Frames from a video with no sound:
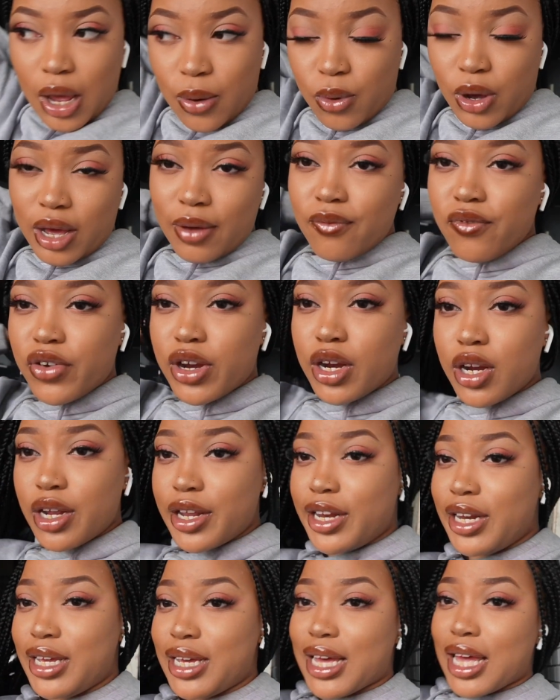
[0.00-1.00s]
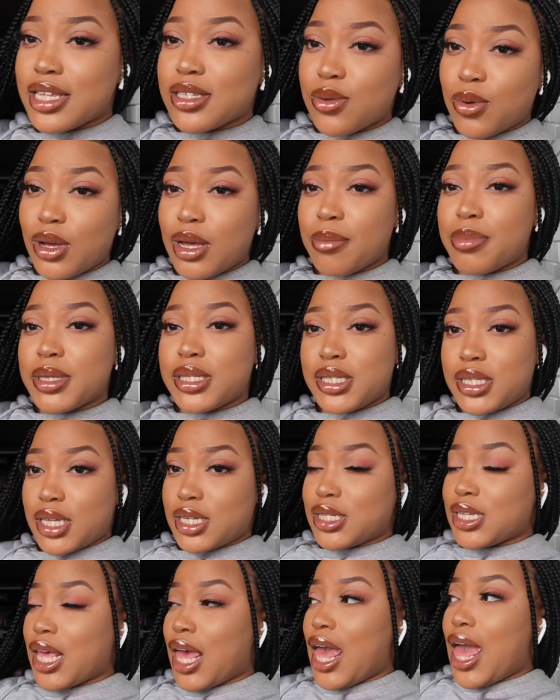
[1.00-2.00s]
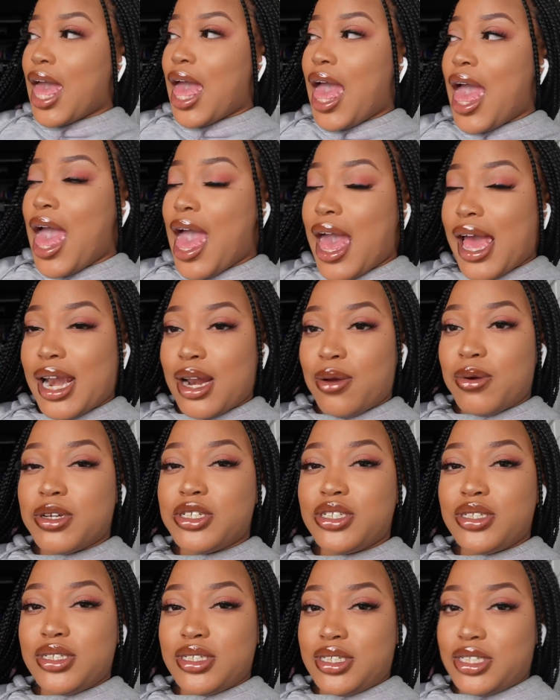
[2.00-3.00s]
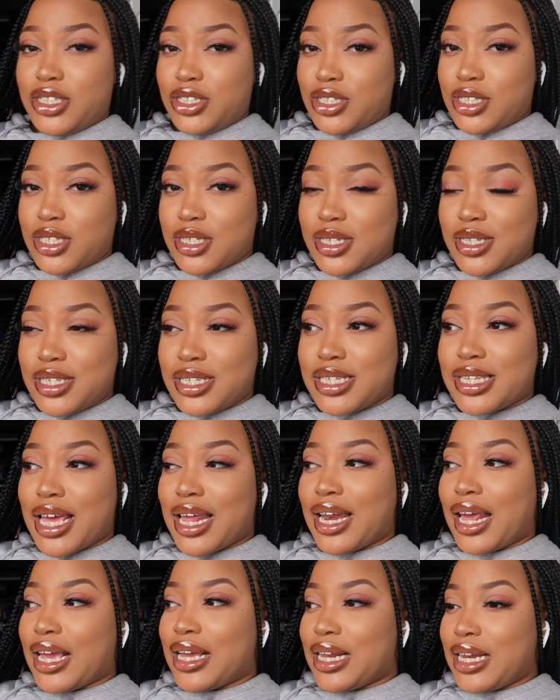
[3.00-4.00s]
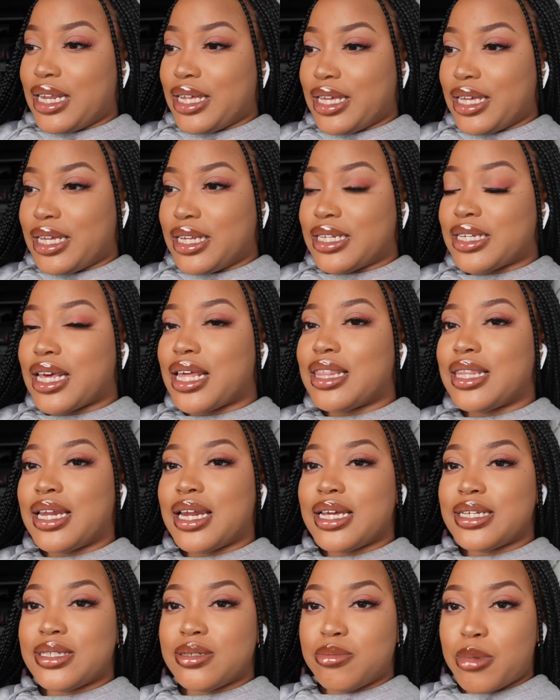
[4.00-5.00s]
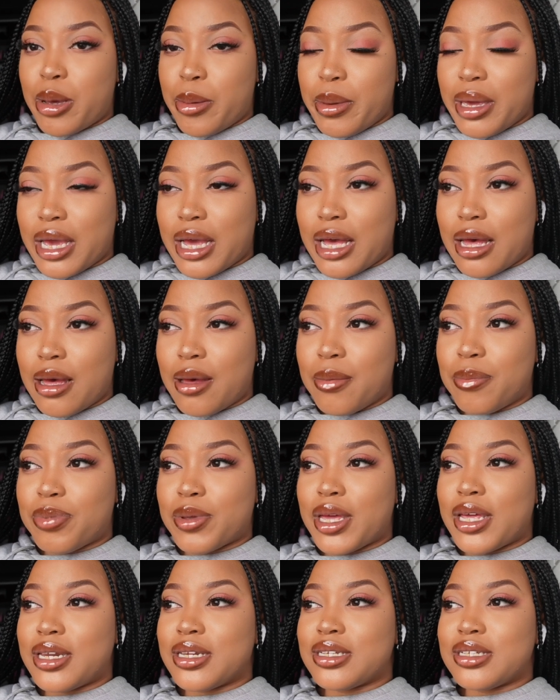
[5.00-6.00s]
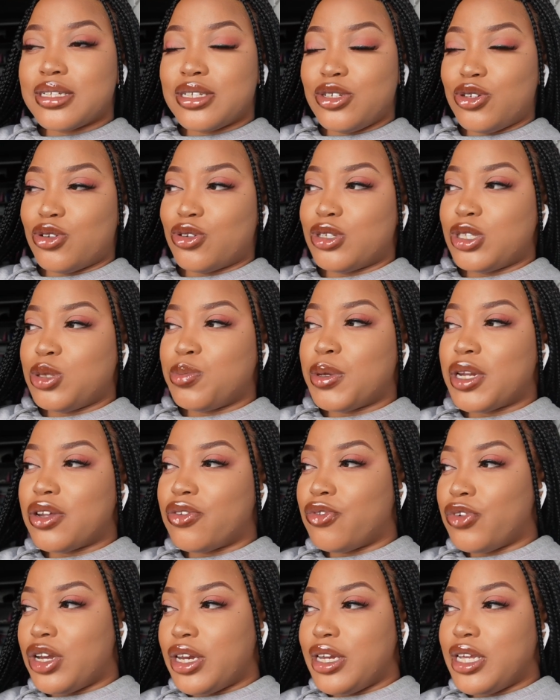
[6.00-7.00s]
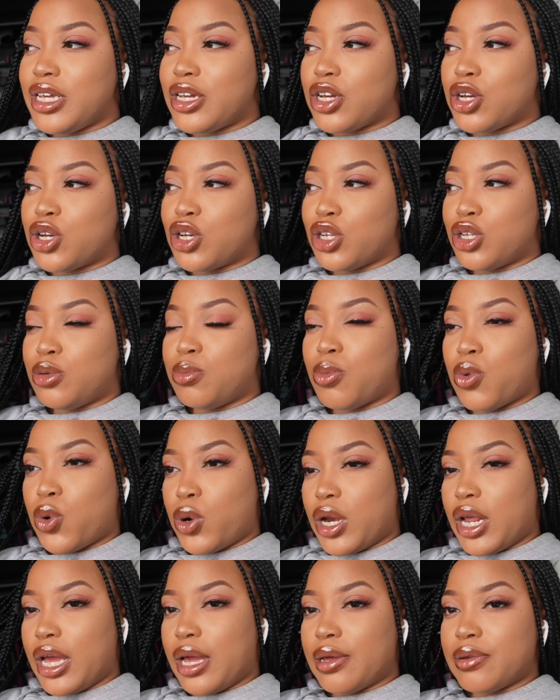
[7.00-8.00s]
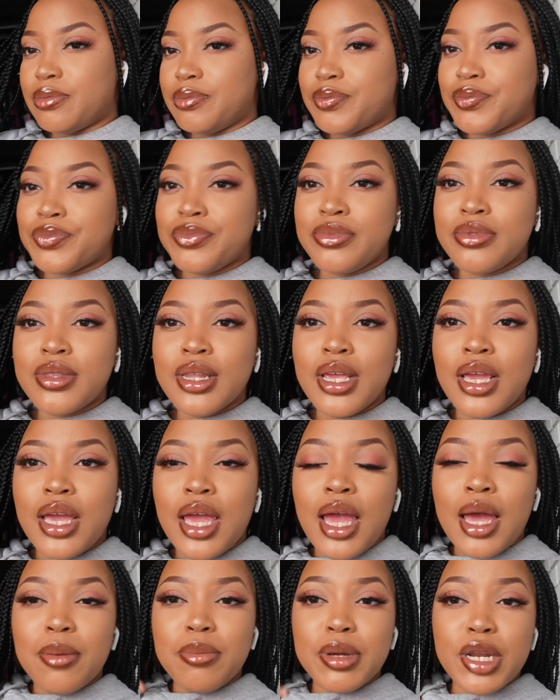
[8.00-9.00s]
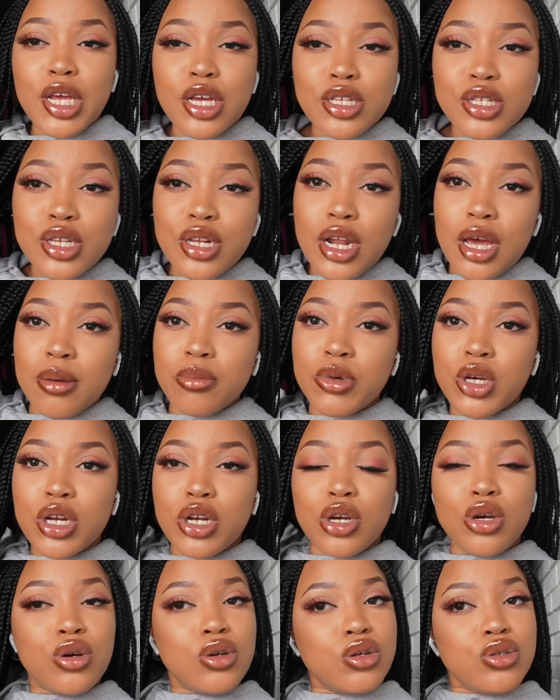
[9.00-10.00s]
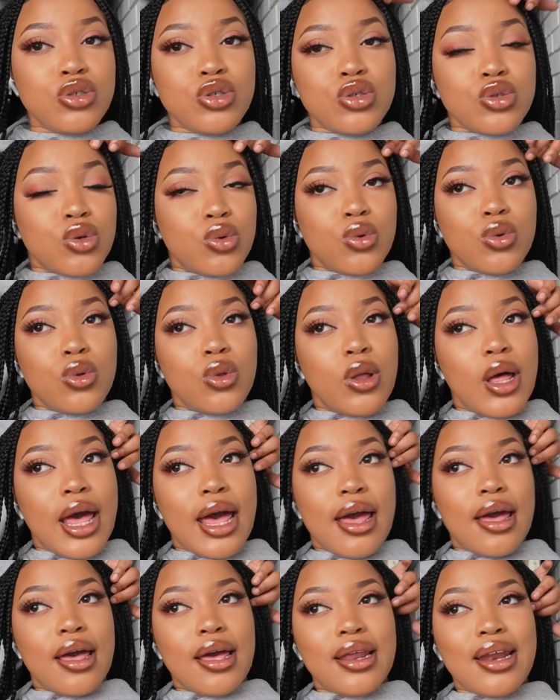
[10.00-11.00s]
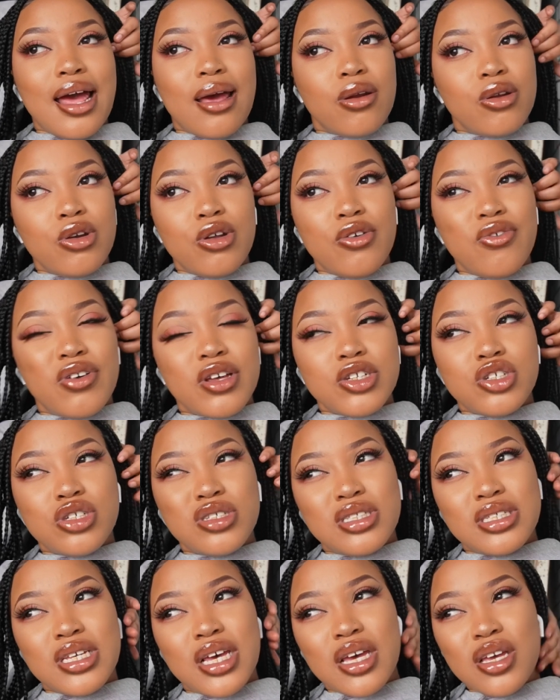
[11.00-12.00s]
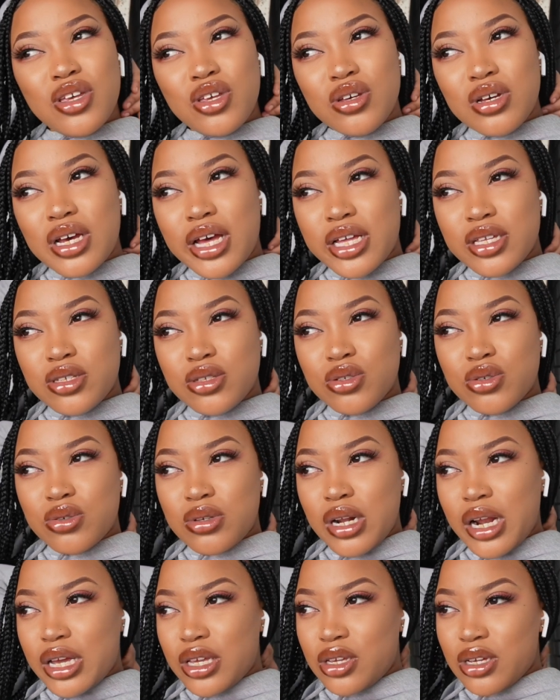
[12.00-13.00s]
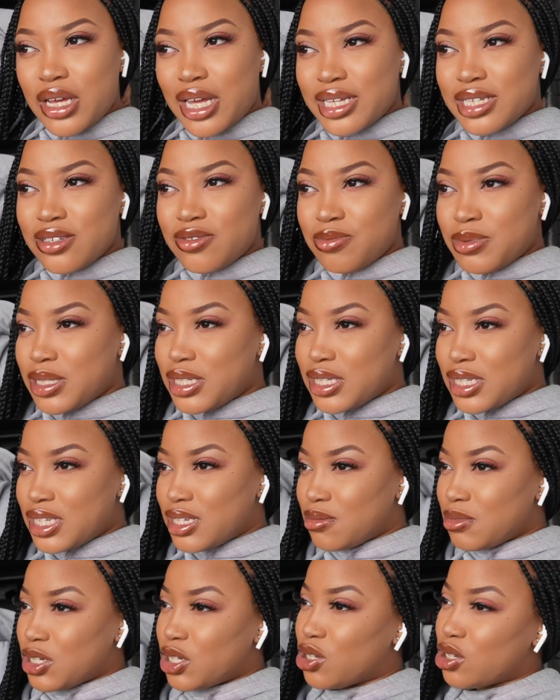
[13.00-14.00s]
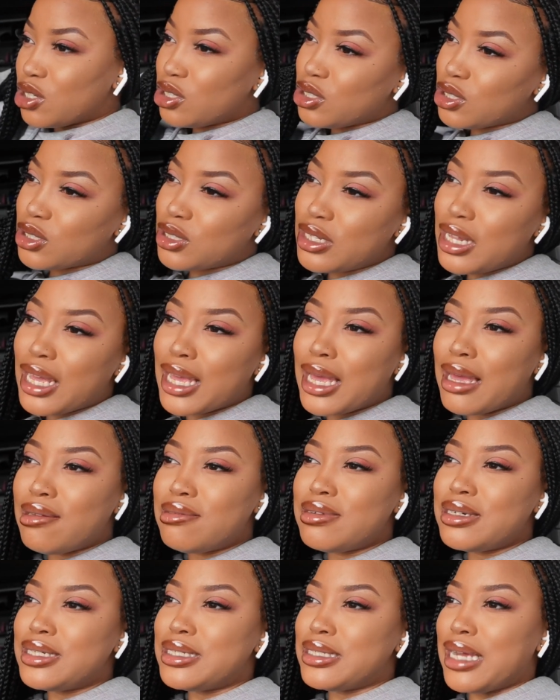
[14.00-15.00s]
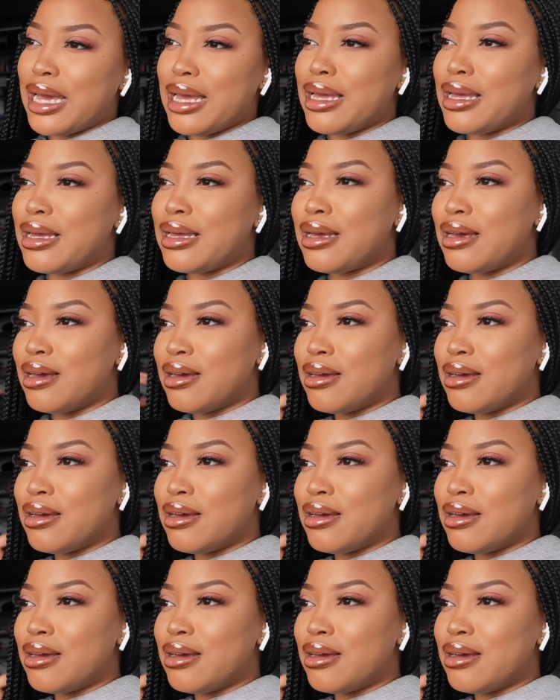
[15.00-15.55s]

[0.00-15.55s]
I woke up very early, guys. I woke up at 6 and I washed the dishes and I cleaned and then I did my makeup, and you know, it's been a really good morning. But yeah, so now I'm gonna go to school and I don't know if I should take you guys to school. Like, you guys have been seeing me go to school like every day.